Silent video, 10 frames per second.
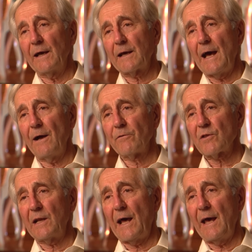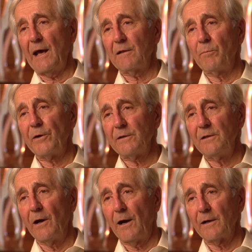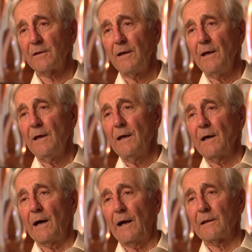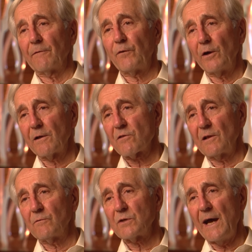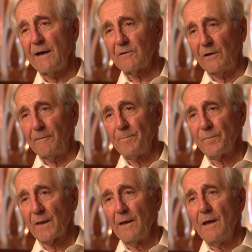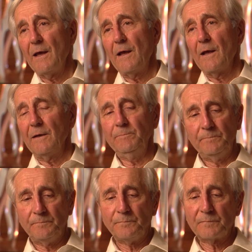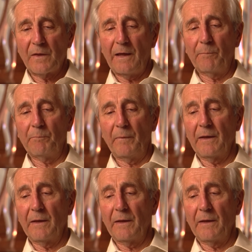accounts that I had bird-dogged on the Ferguson tractor. So